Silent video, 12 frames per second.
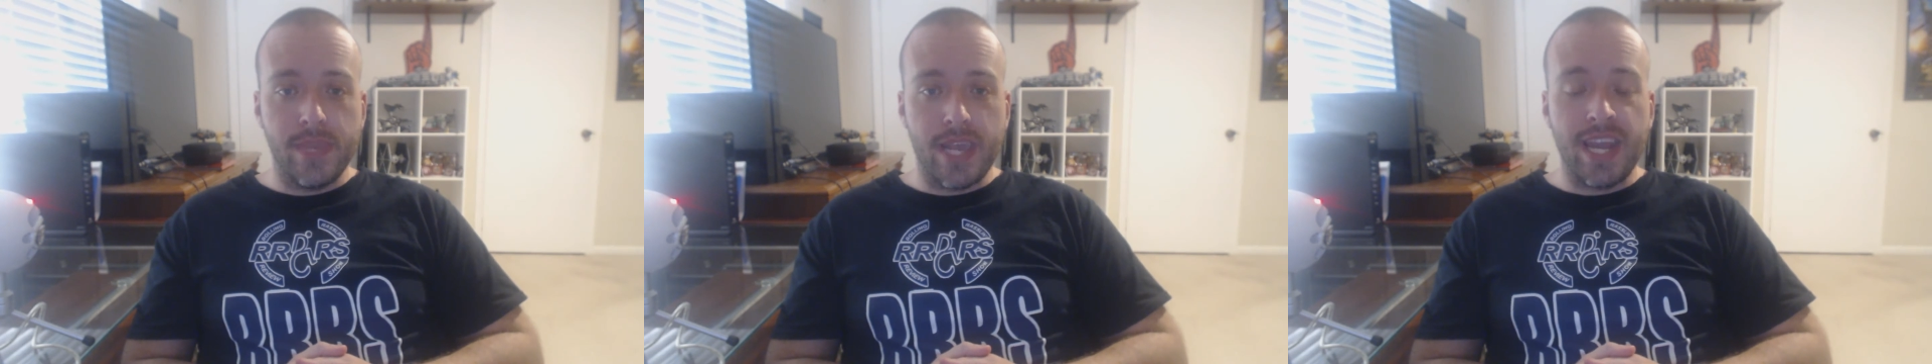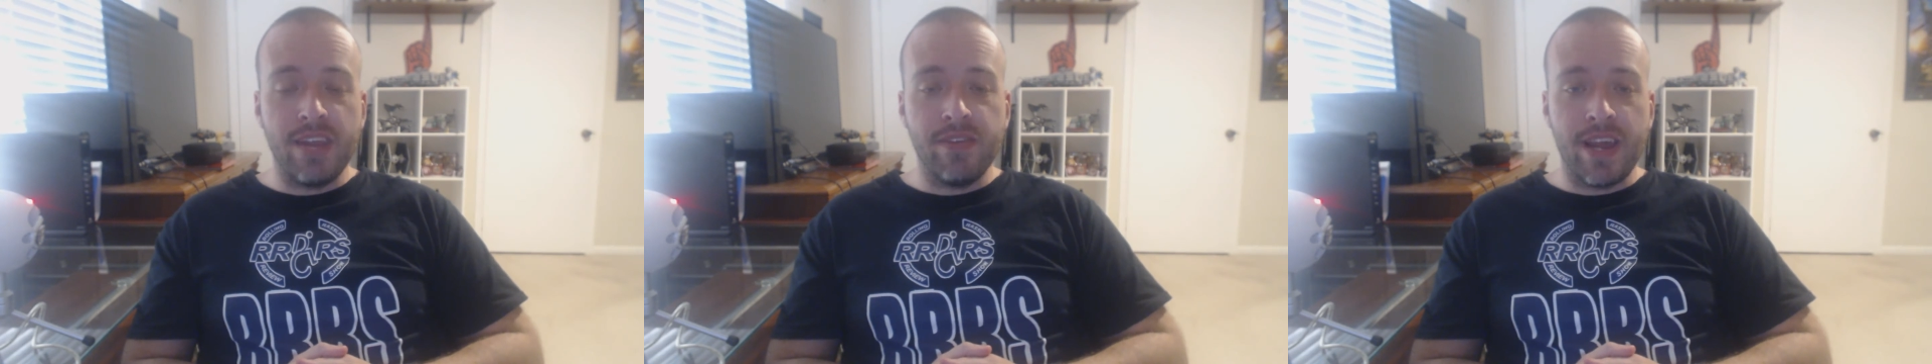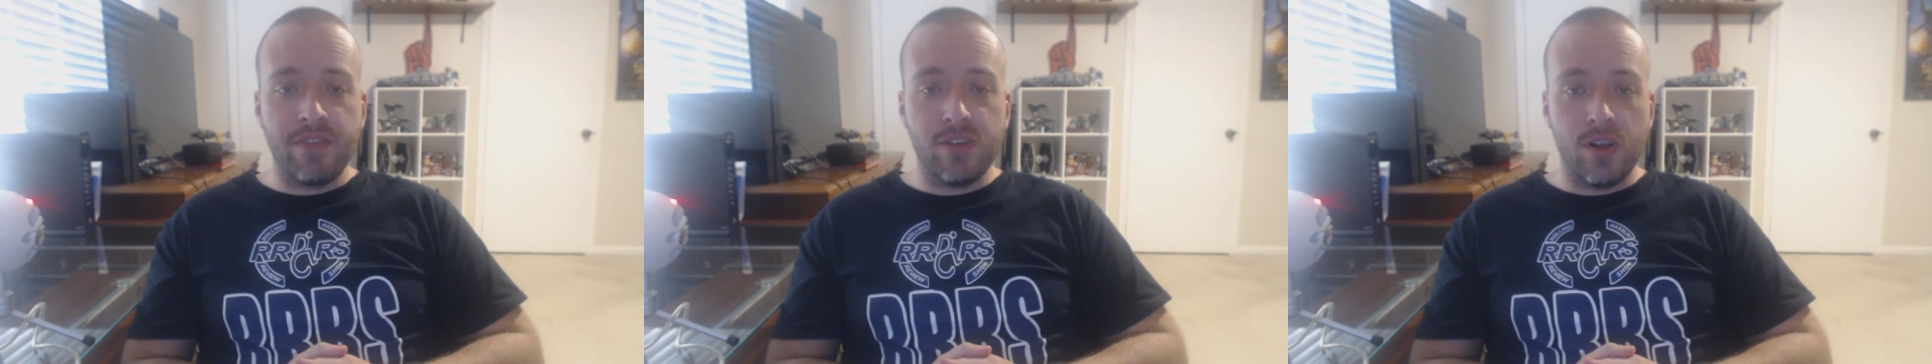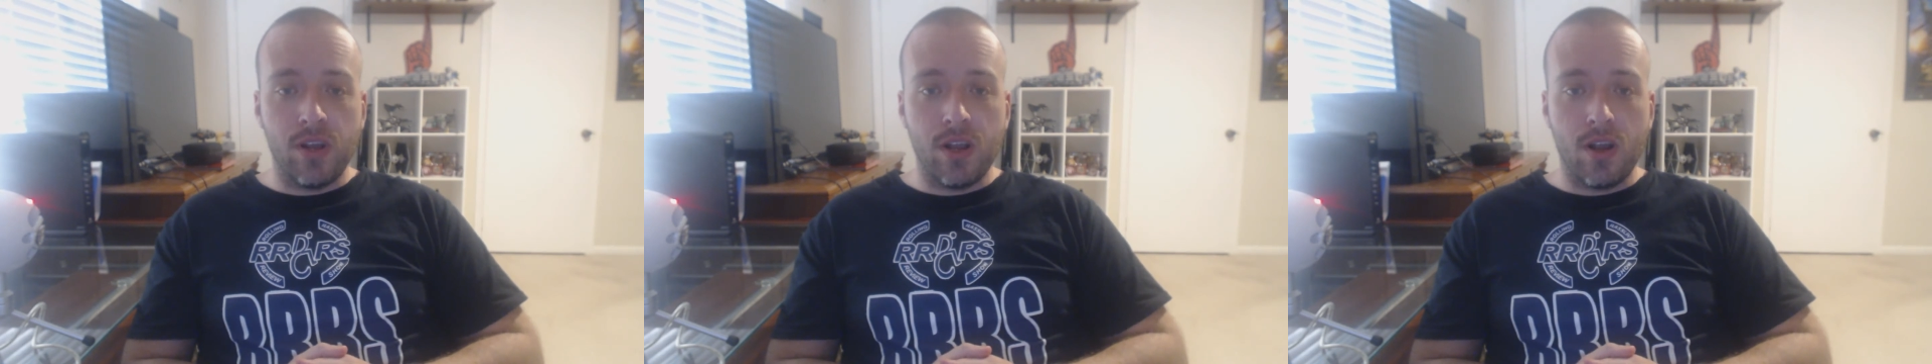And even
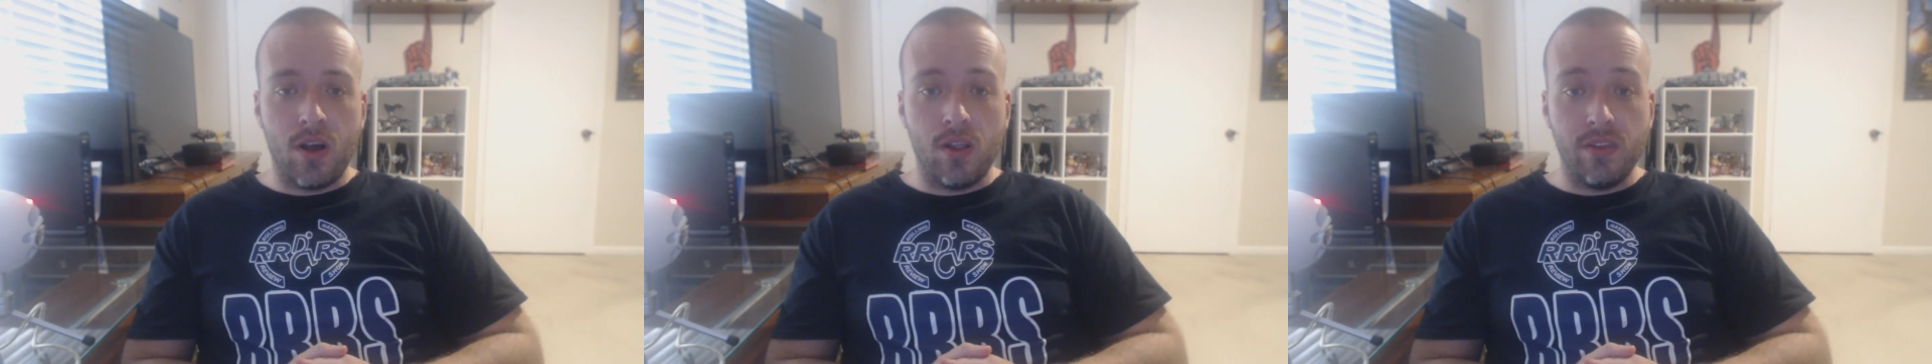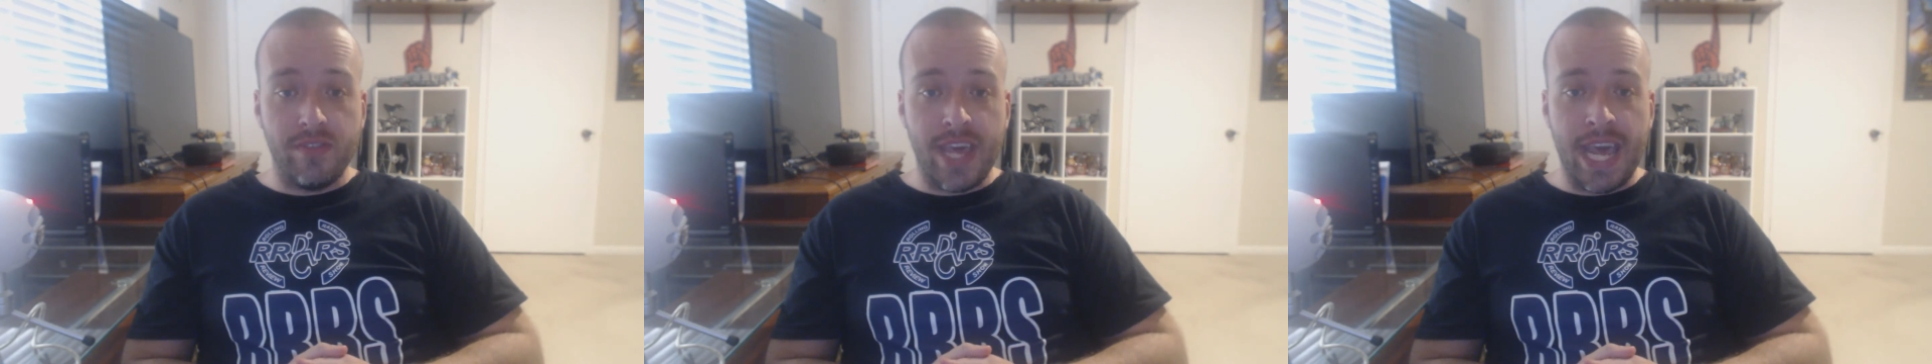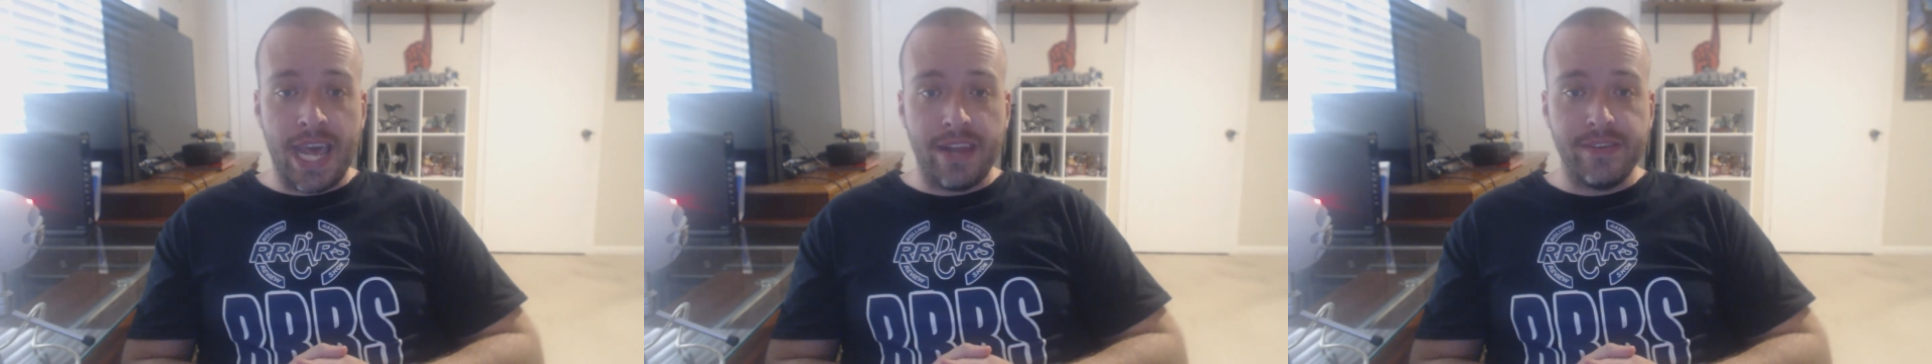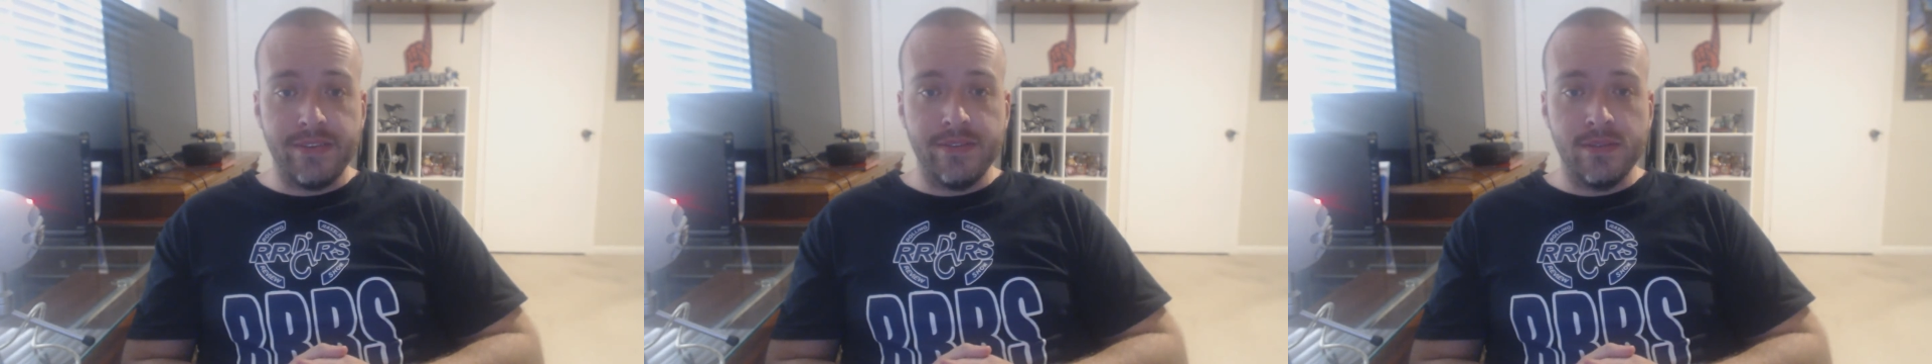after all of
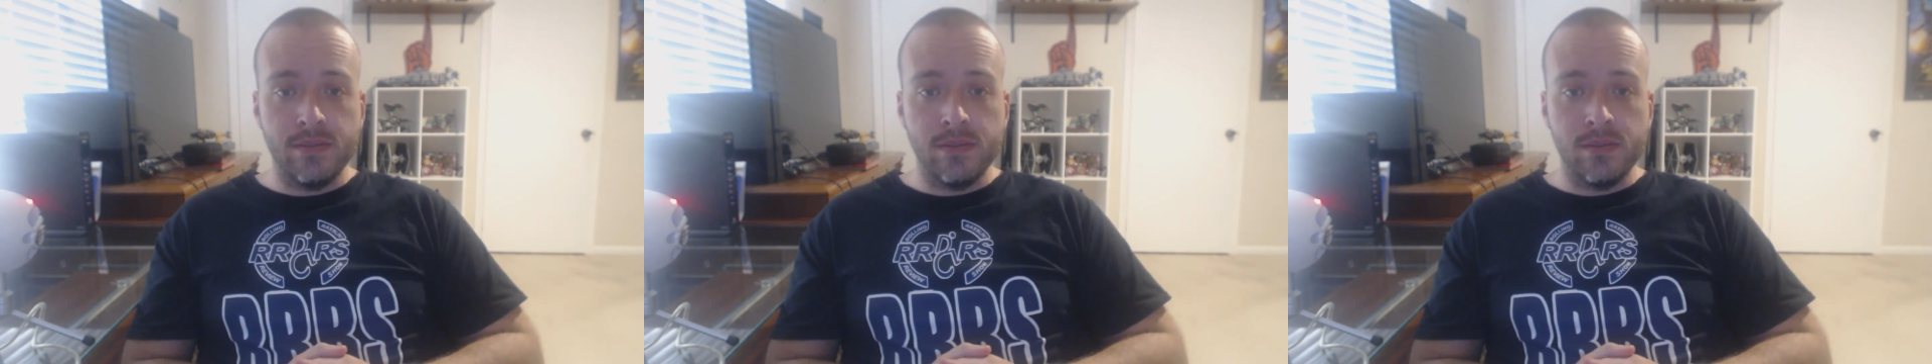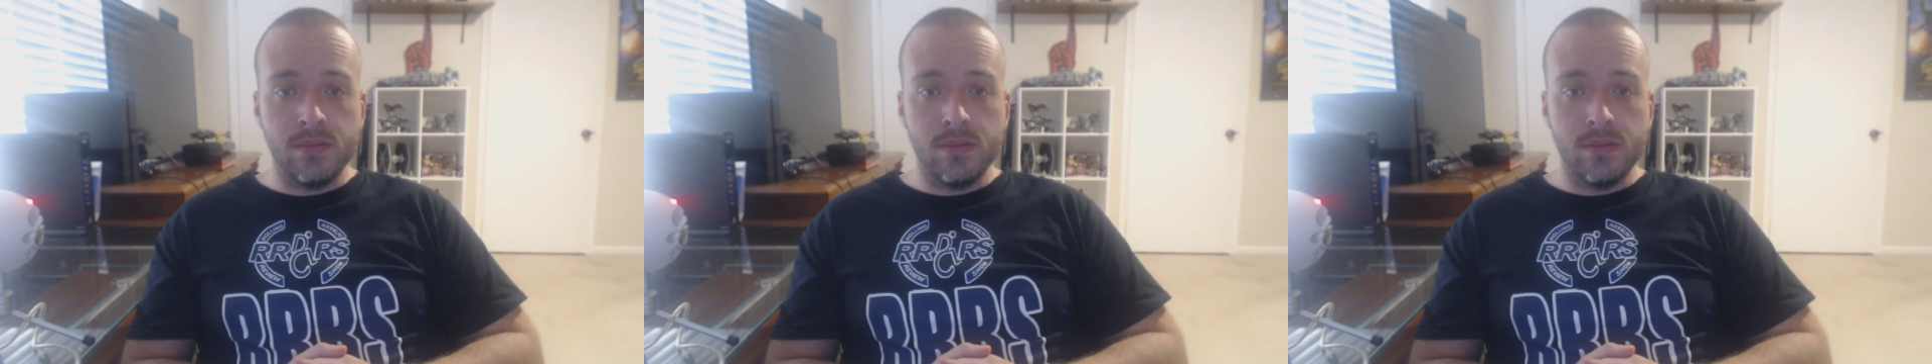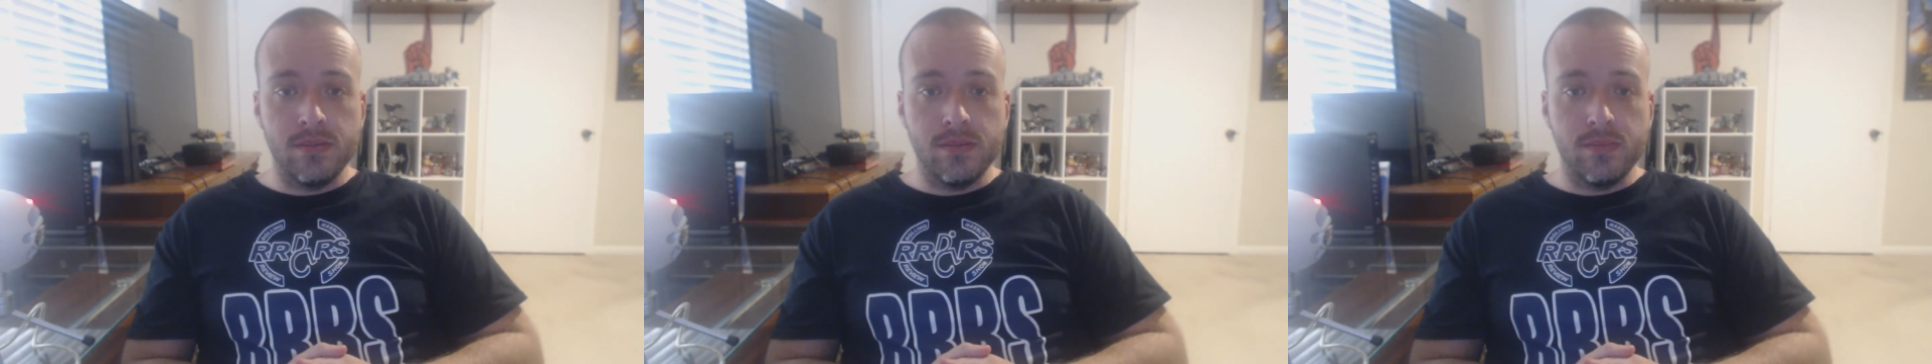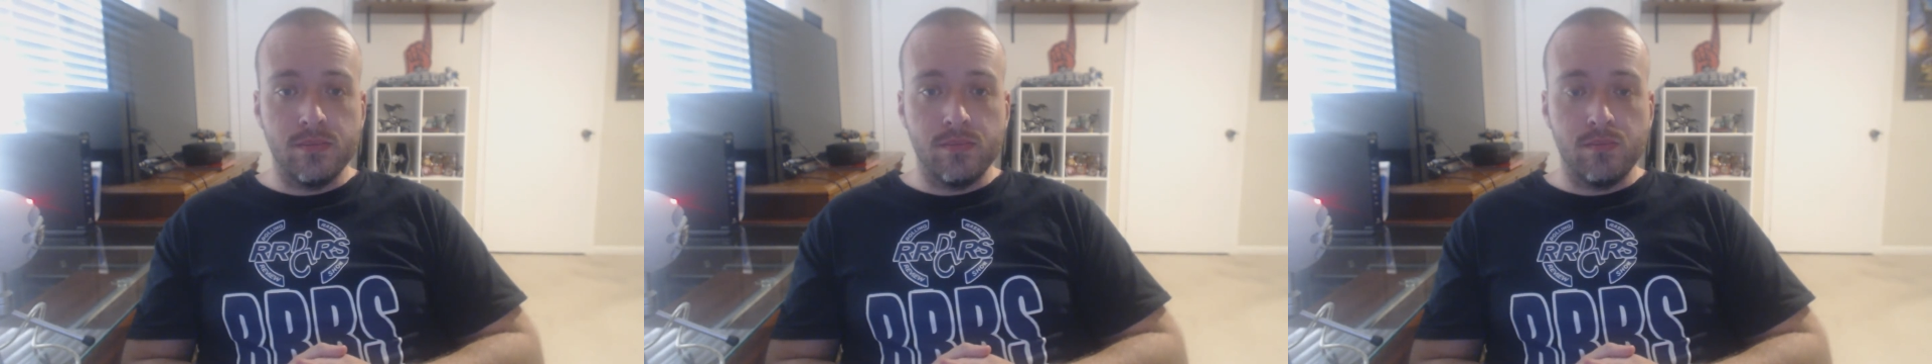that,
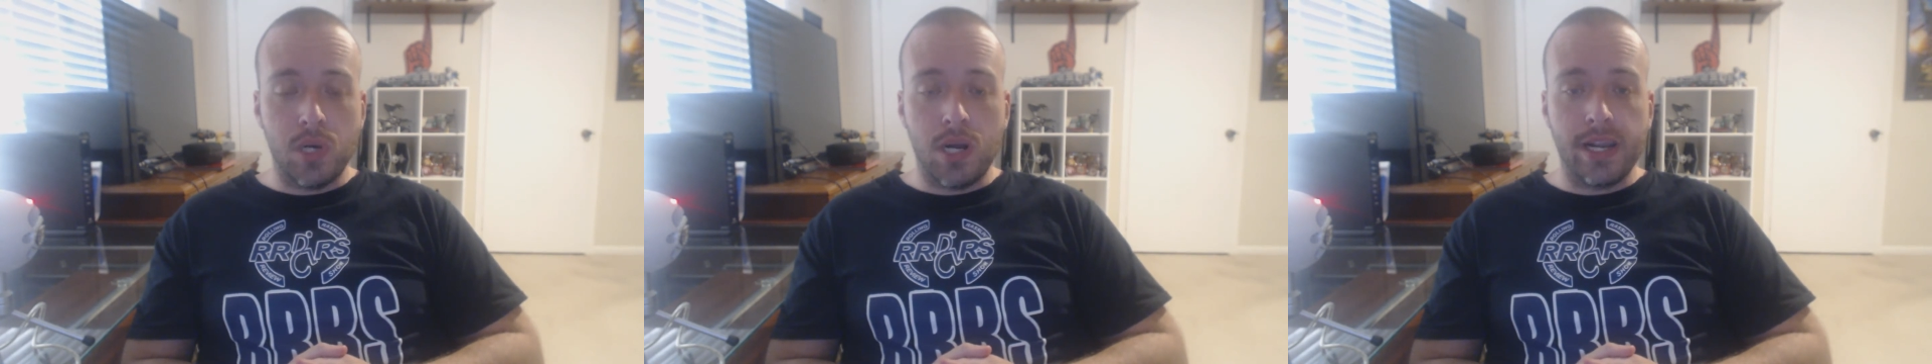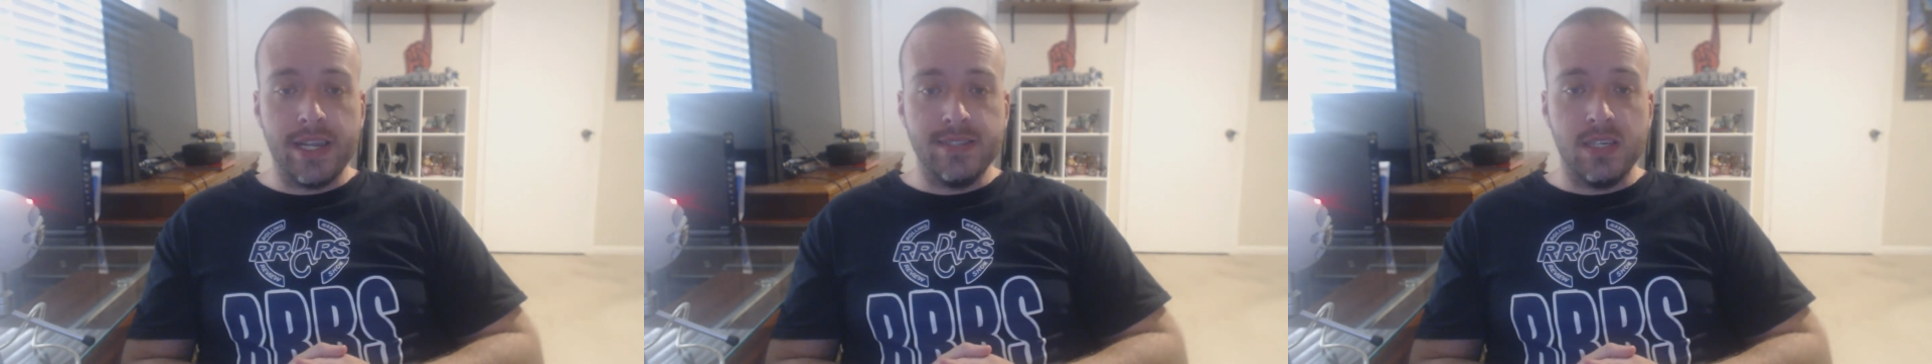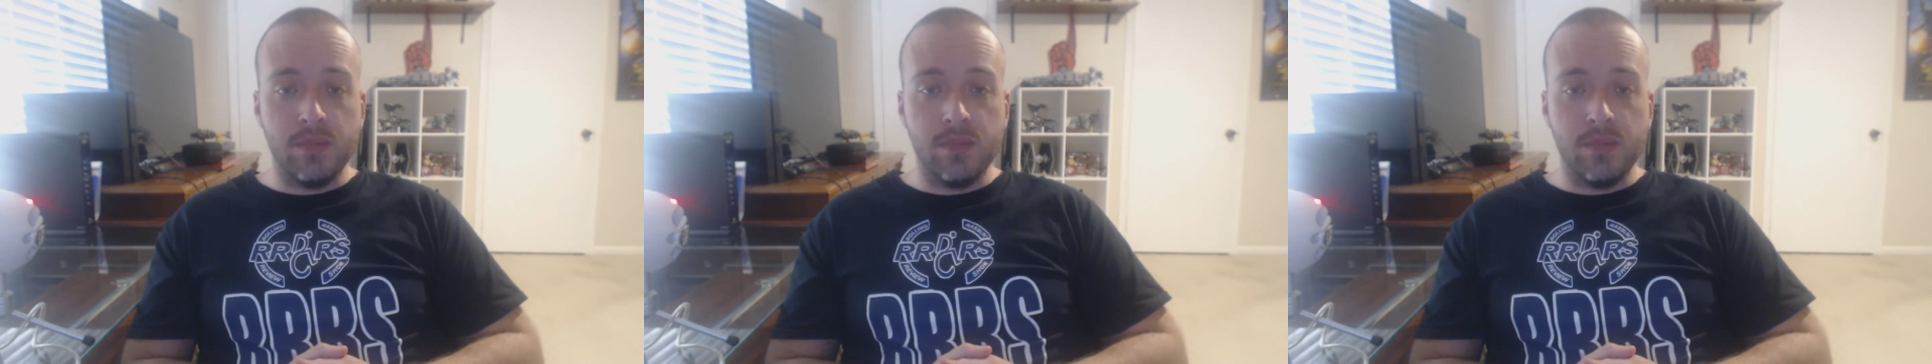Brock gets